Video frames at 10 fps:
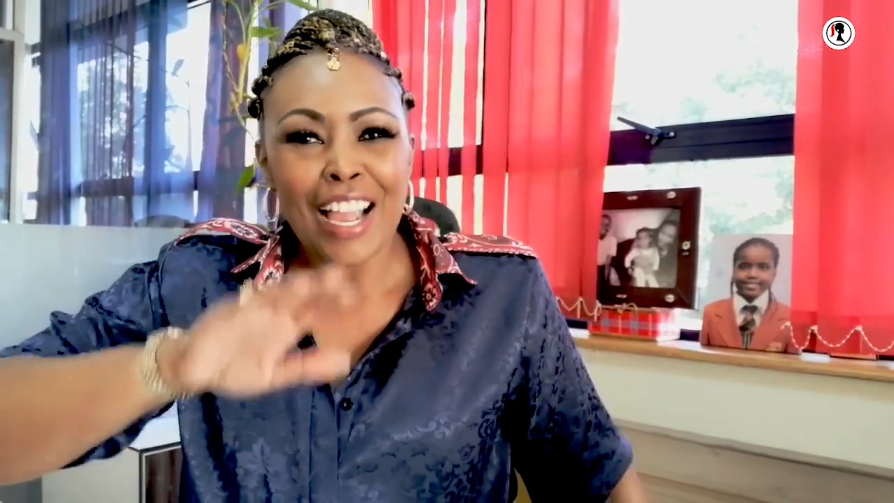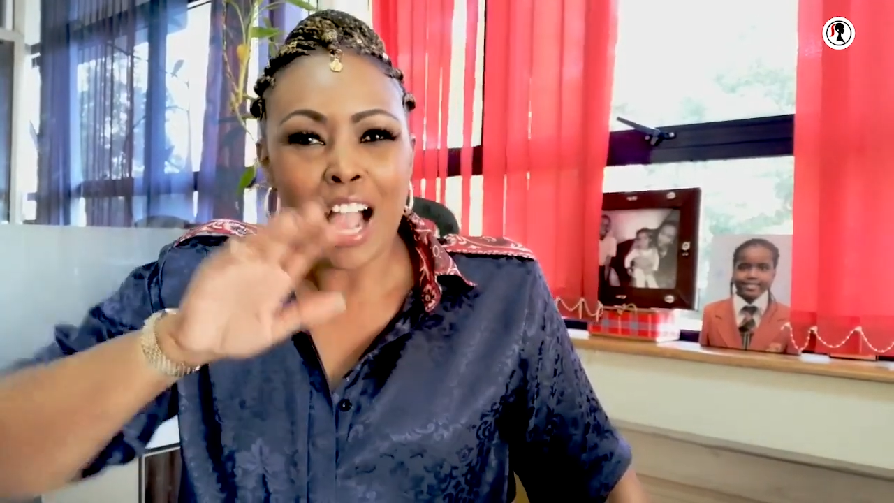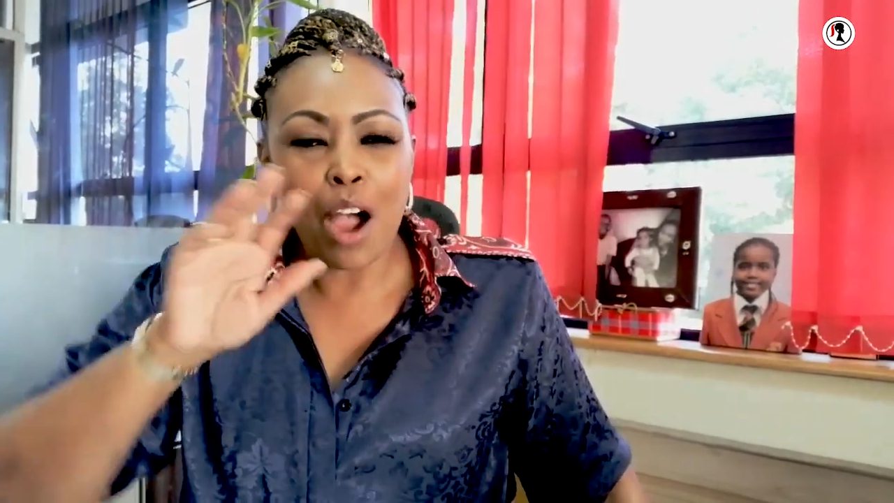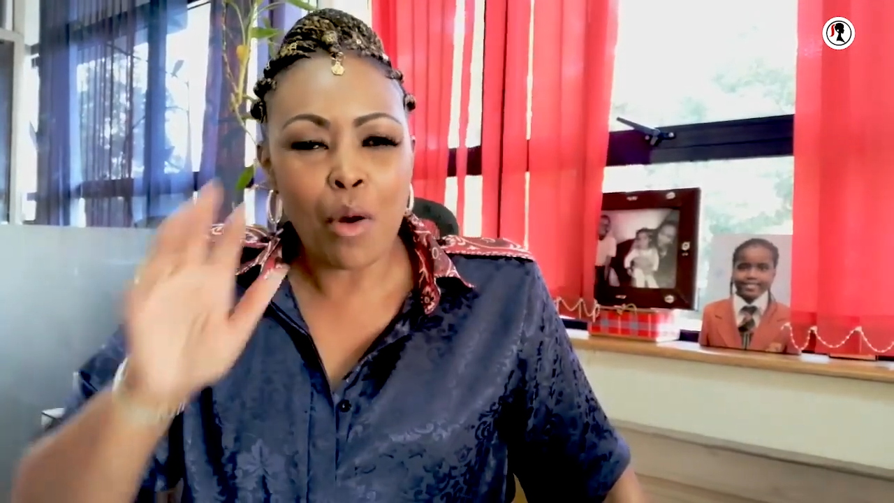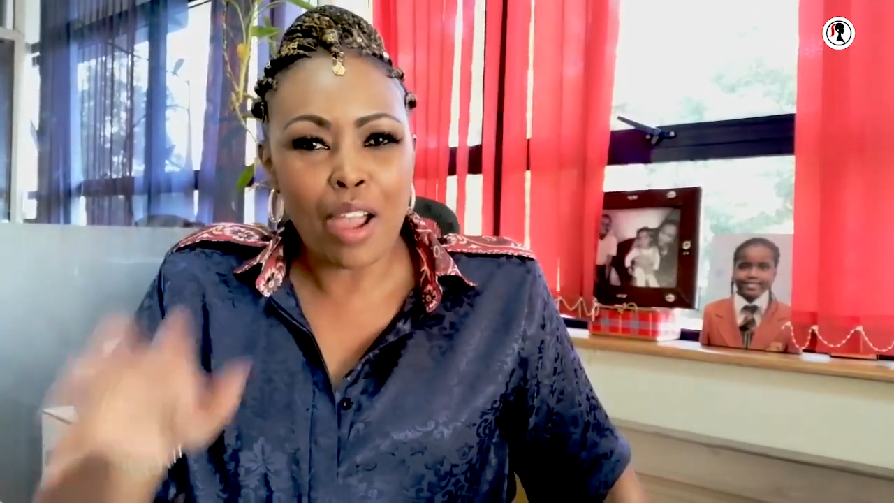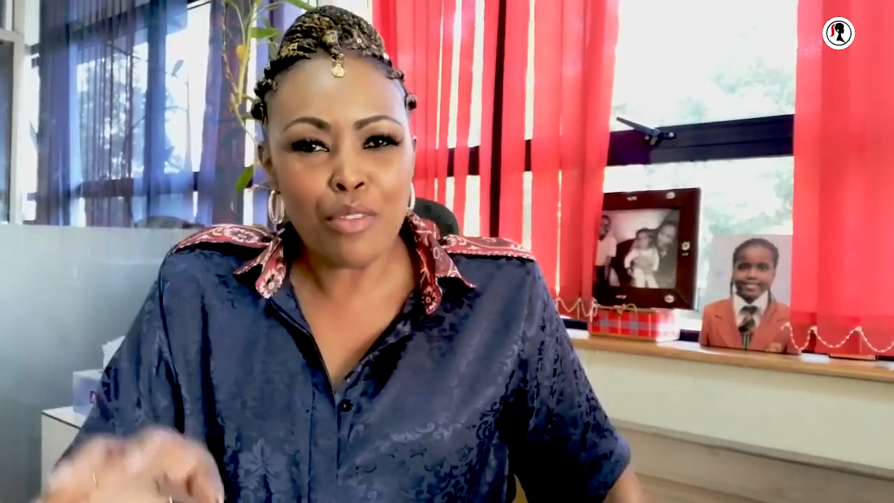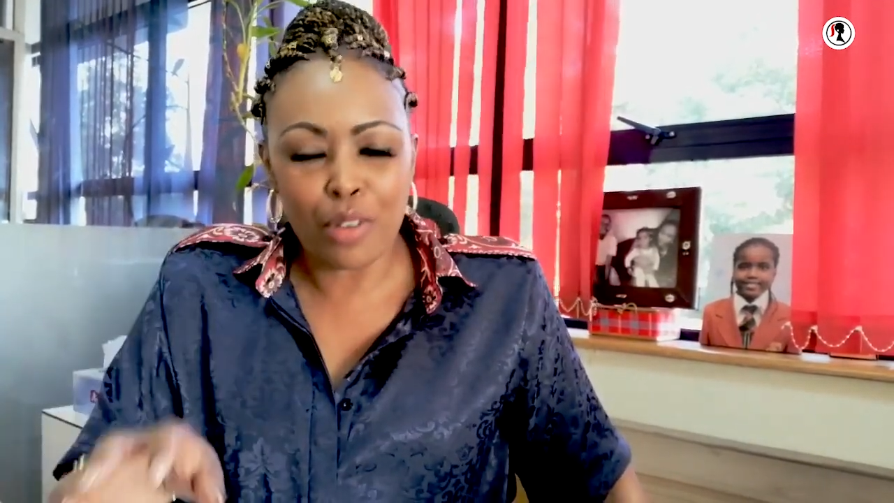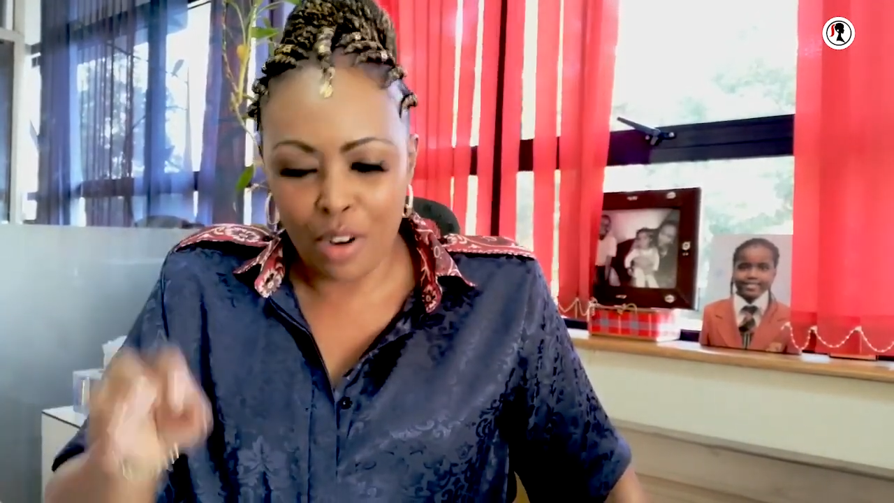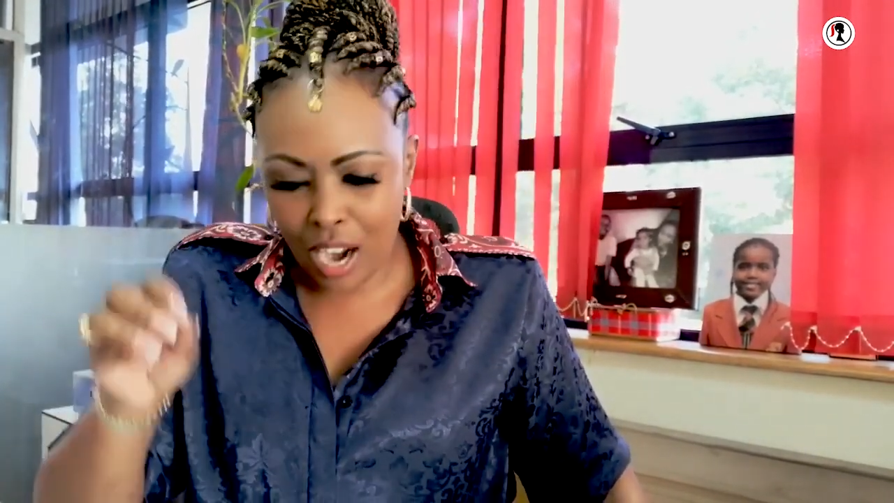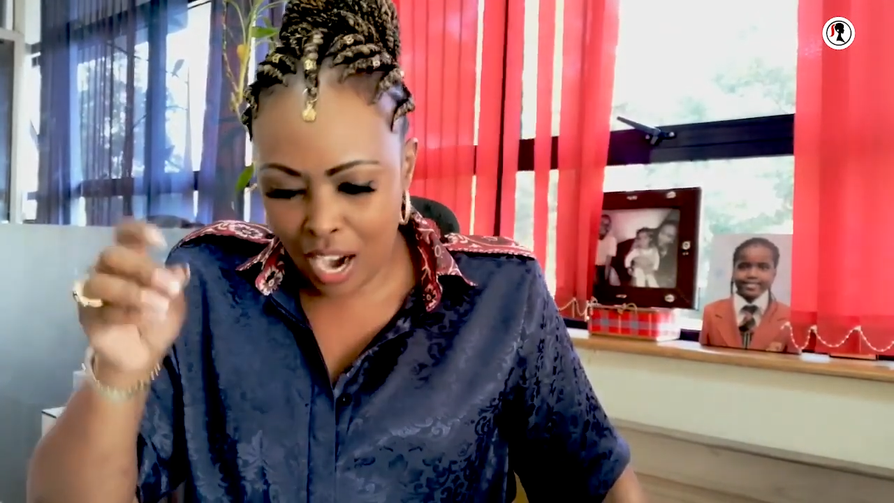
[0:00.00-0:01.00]

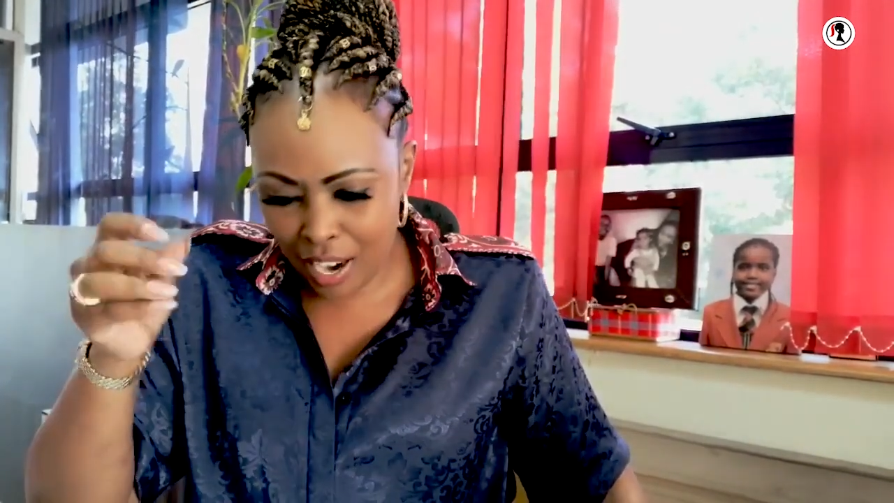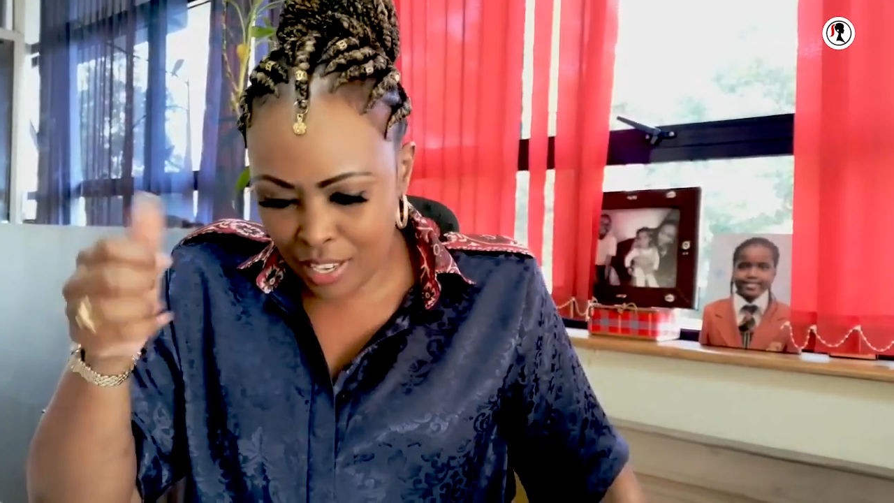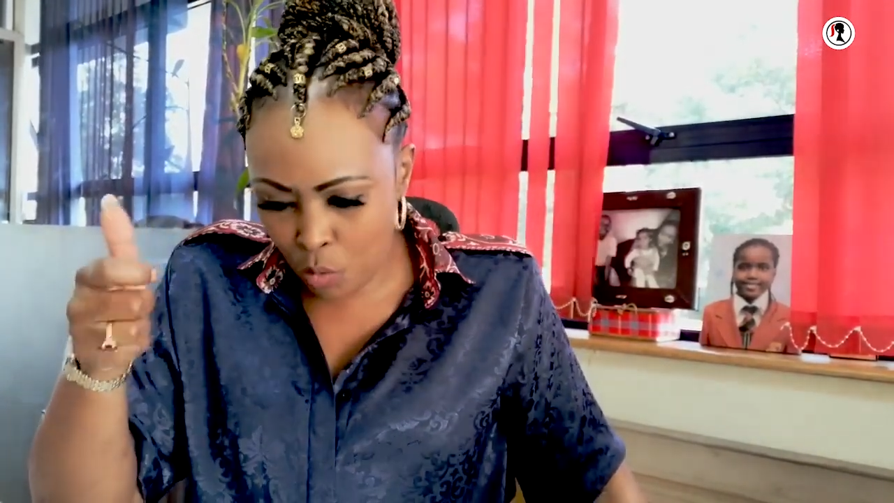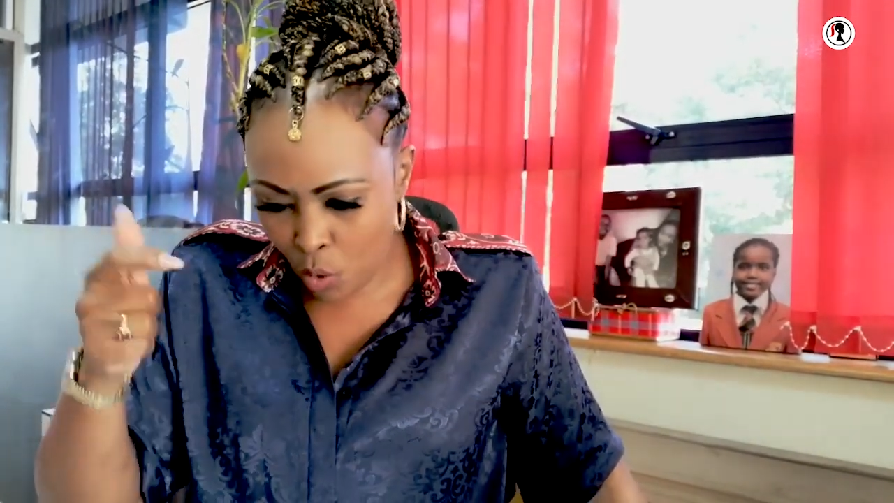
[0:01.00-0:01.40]
However, I